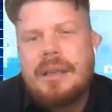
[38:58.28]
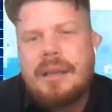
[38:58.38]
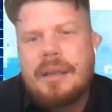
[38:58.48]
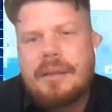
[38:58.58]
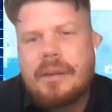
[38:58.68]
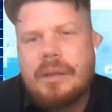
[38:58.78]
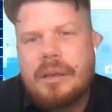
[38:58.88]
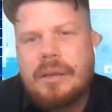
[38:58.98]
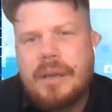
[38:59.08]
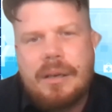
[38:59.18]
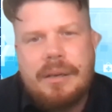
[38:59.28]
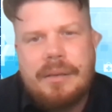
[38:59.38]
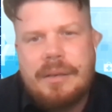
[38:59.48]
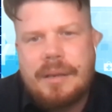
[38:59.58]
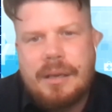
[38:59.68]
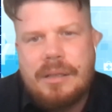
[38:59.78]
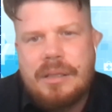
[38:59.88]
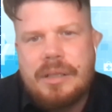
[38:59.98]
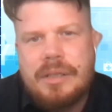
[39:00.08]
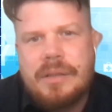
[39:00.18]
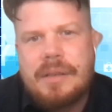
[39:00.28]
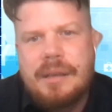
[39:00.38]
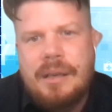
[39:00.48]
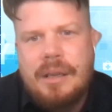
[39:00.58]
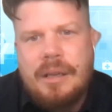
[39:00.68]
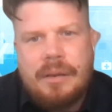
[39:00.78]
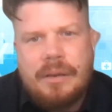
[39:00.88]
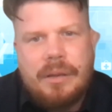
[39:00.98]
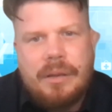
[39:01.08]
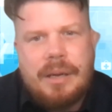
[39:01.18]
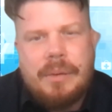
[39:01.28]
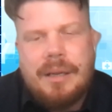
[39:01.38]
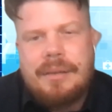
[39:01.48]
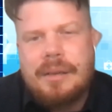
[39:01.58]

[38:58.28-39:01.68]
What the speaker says: And so a lot of errors just get introduced through that way.